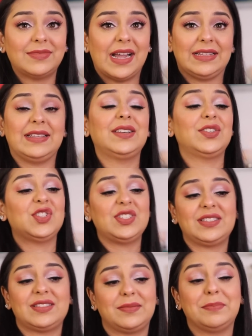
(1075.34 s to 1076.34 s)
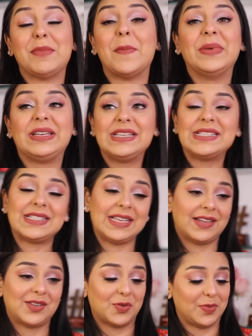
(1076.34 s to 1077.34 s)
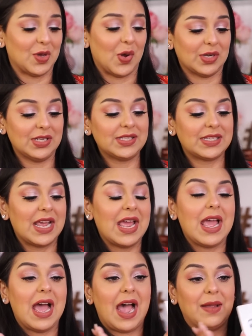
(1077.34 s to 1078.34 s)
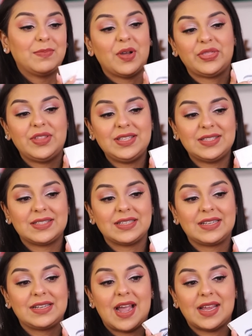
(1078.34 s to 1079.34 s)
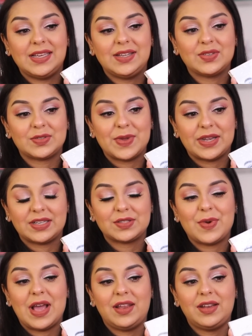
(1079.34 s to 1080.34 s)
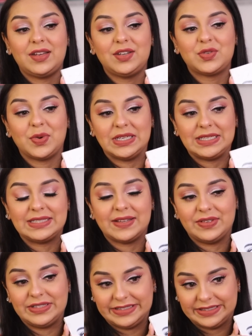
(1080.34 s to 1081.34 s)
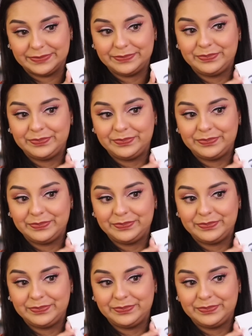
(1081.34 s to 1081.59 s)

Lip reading: I think, just memory sake, to be honest. I bought this Kylie Cosmetics palette in 2017.